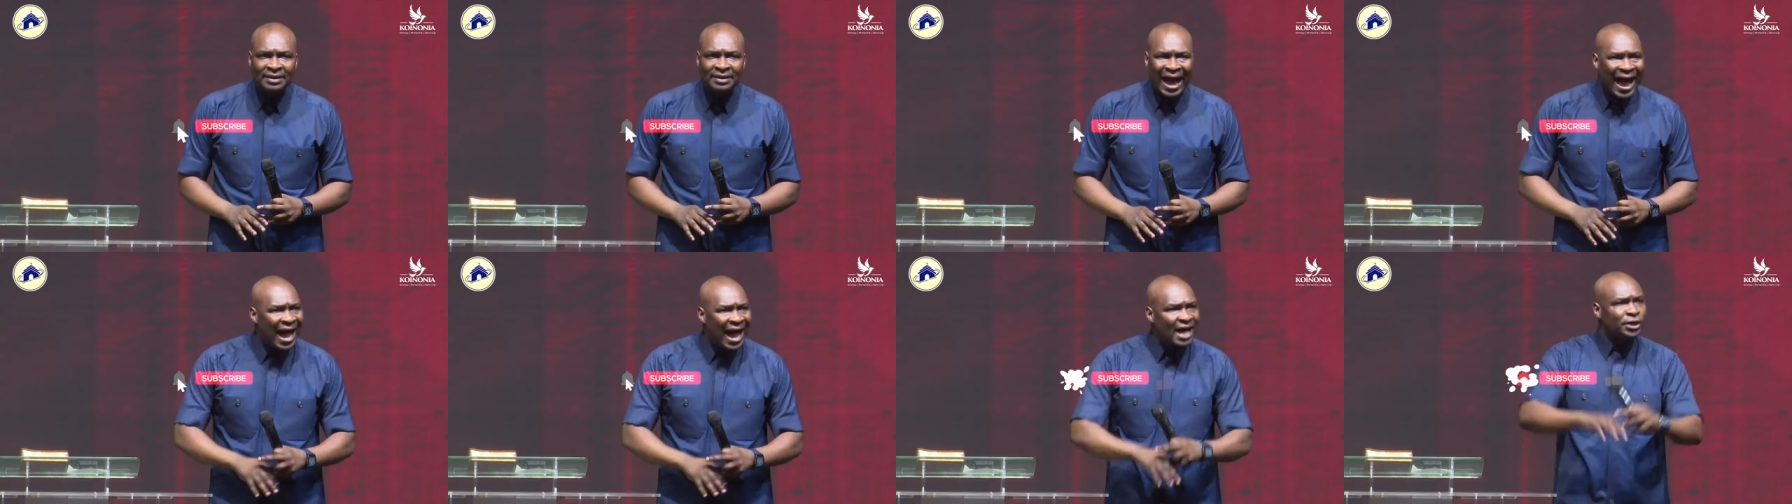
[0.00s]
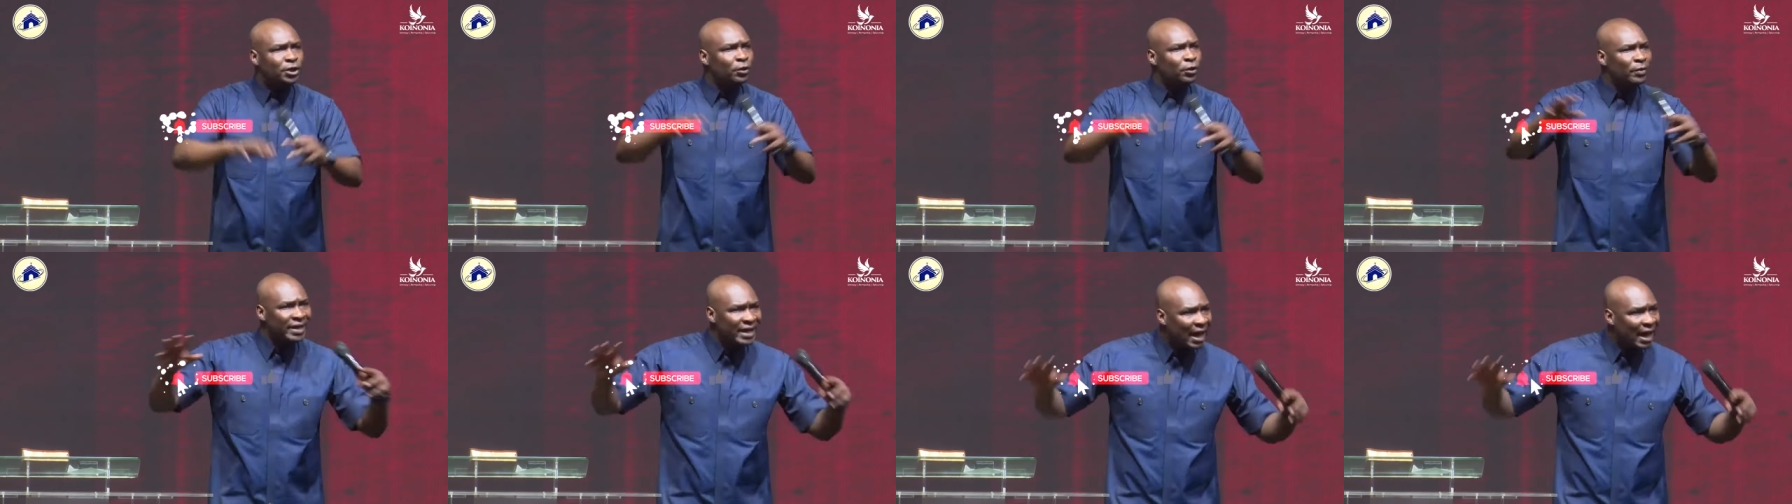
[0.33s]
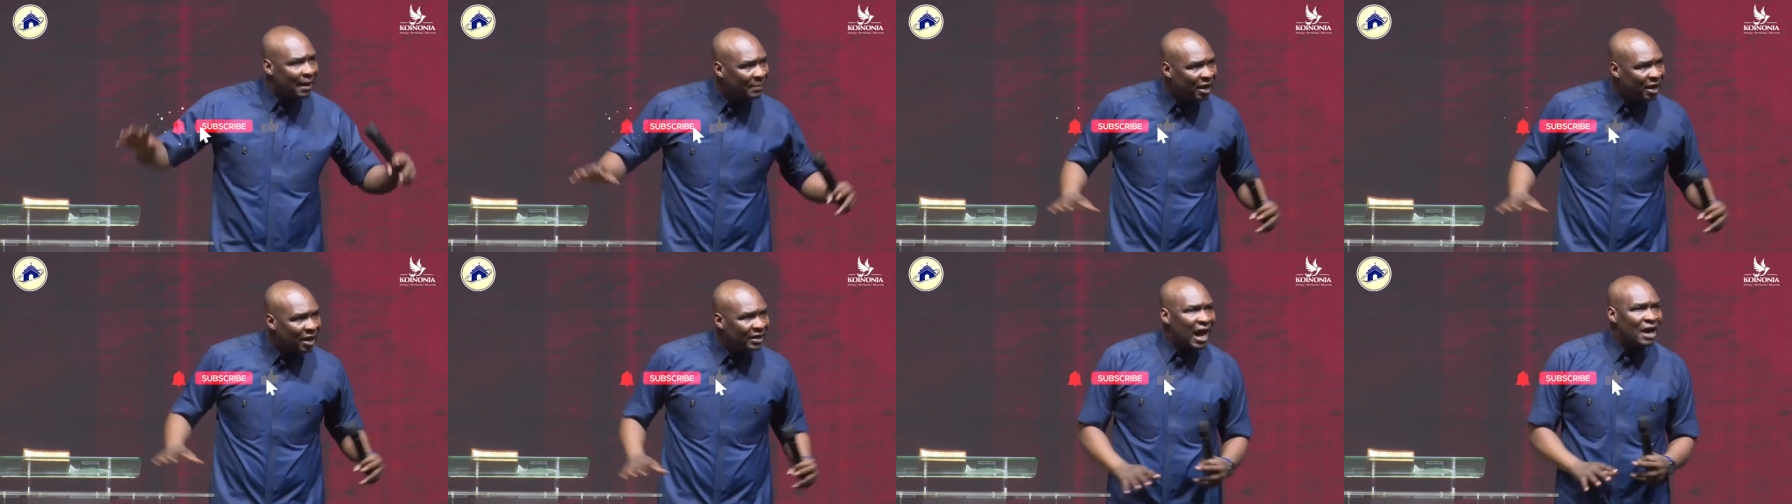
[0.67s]
arguing
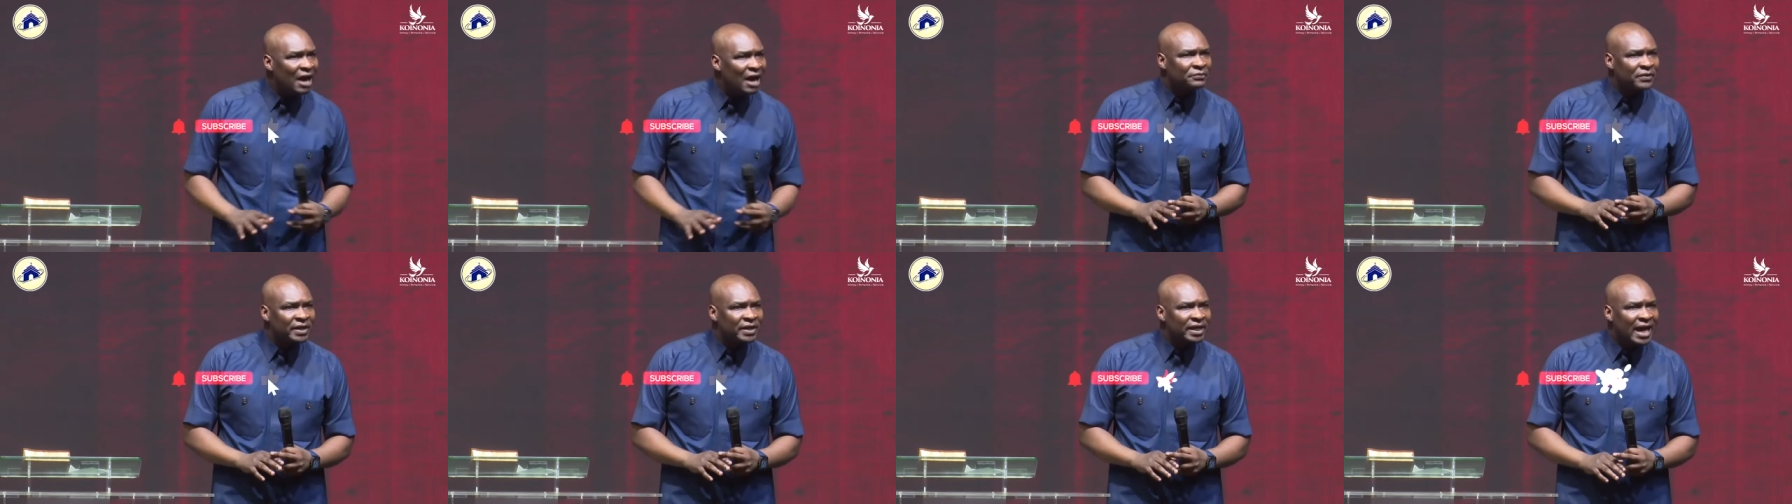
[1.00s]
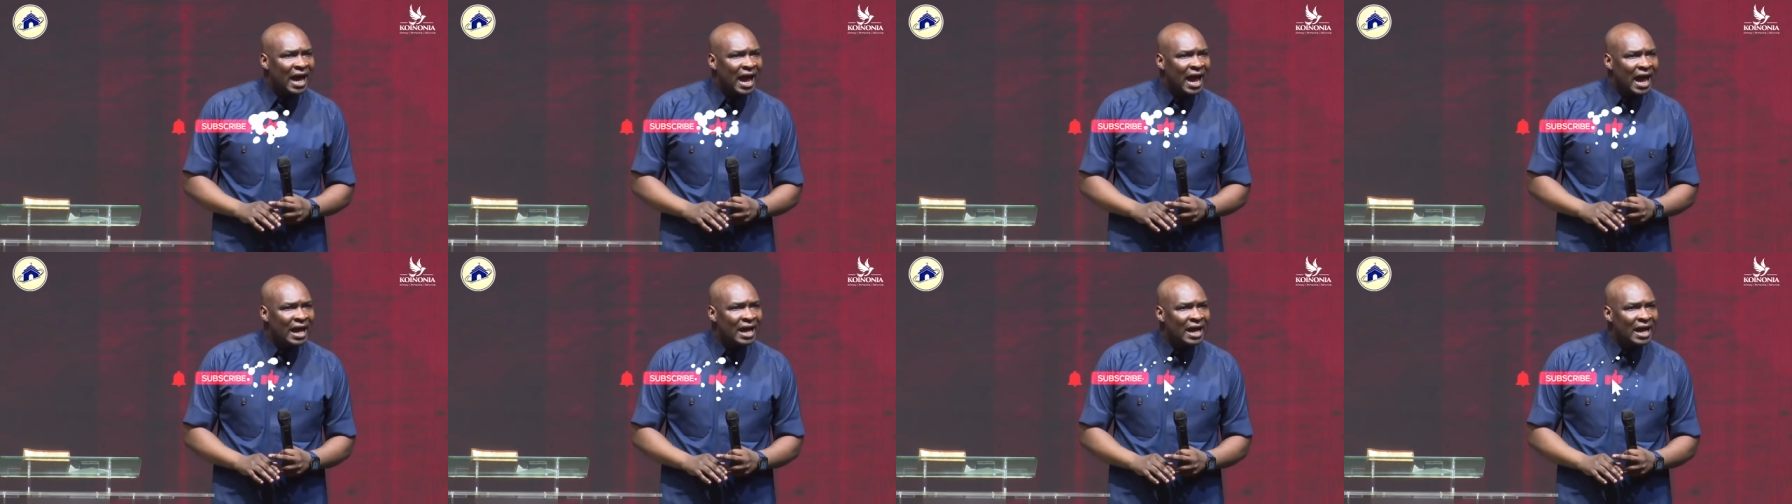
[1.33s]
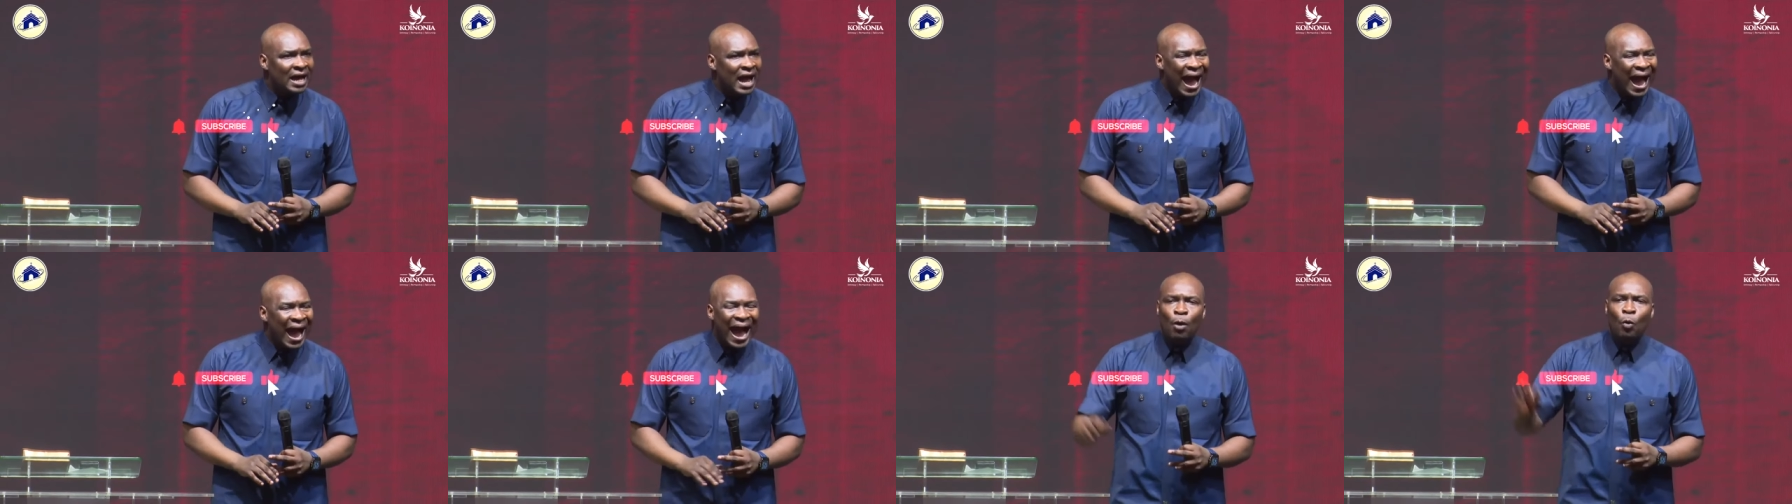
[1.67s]
about Africa,
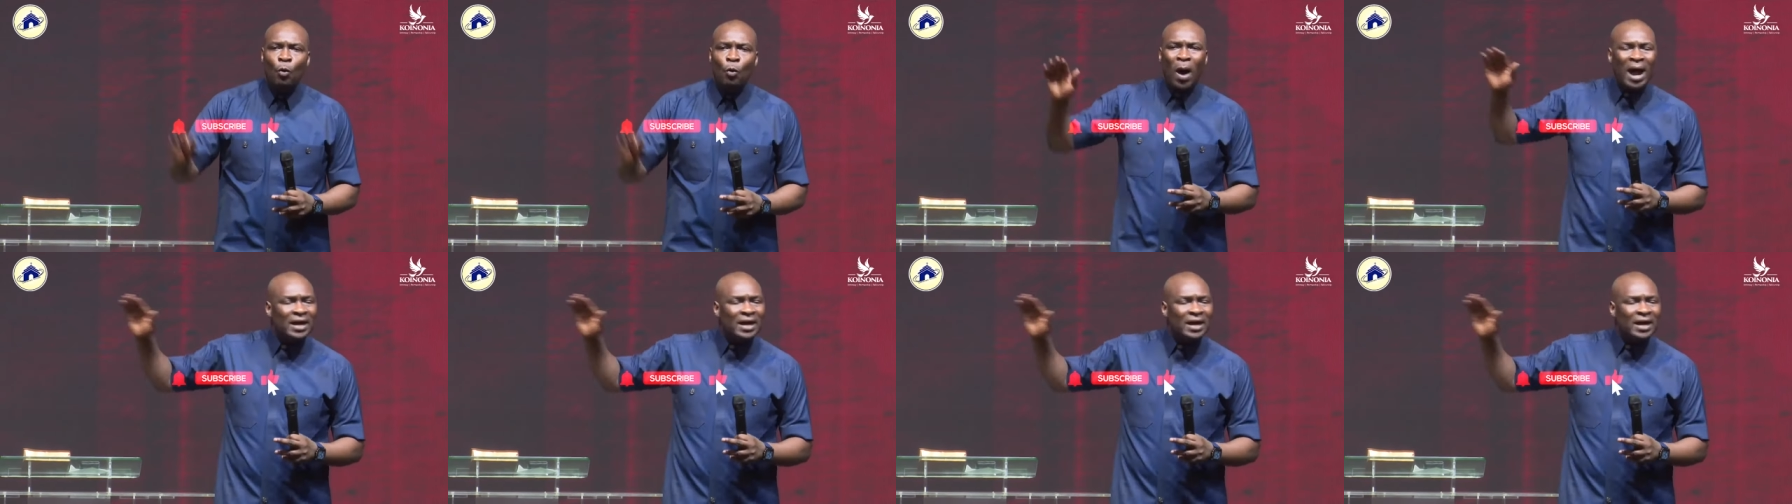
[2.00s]
and